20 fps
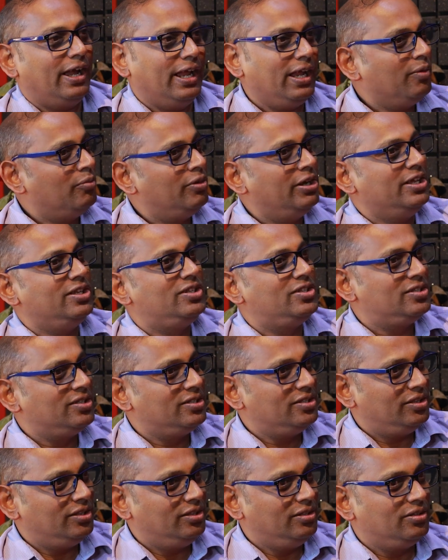IMD is
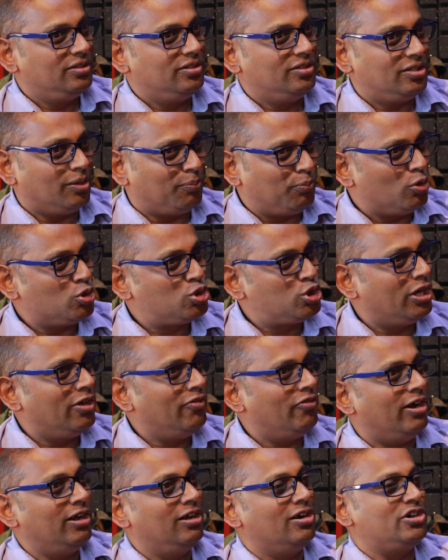supposed to
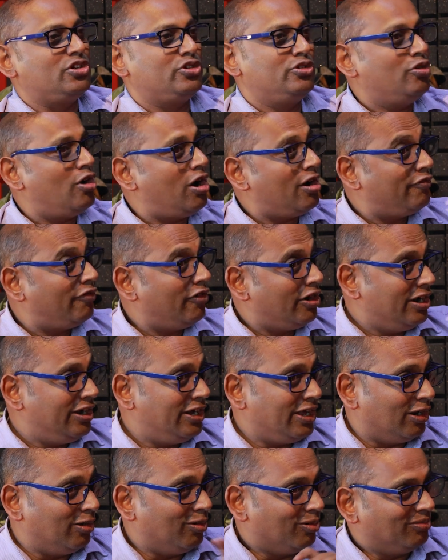give alerts not for
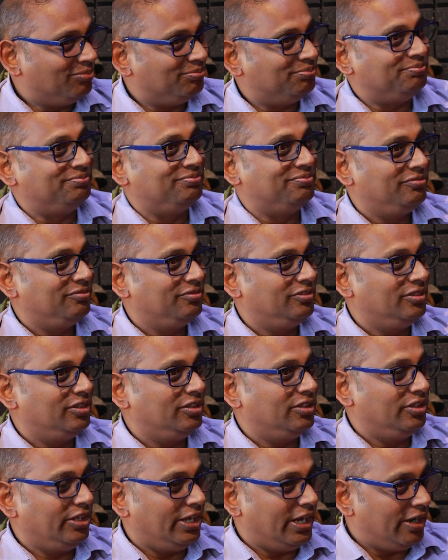India alone.
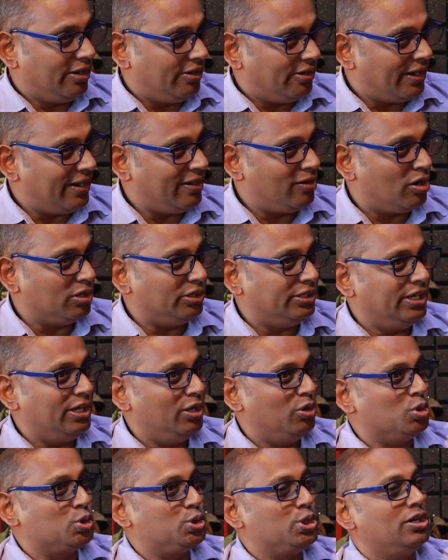The entire North
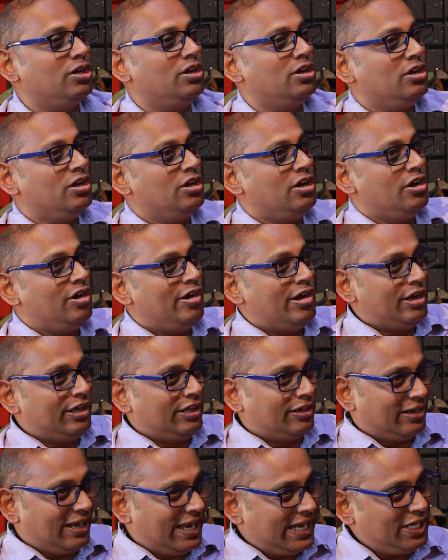Indian Ocean,
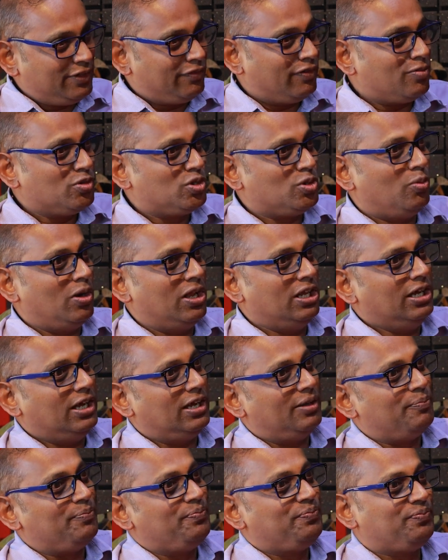right from
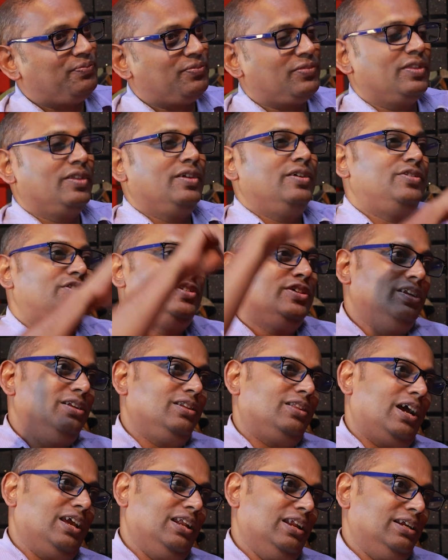Somalia till
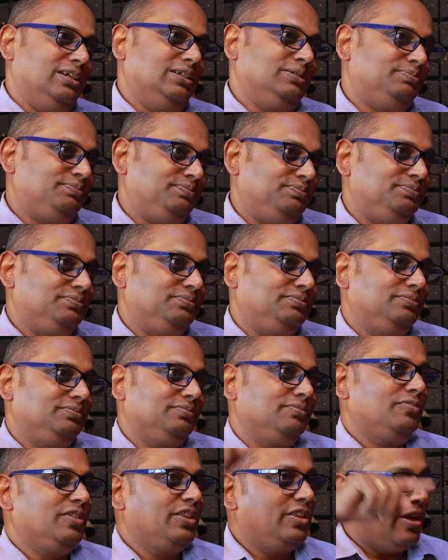Thailand. Okay.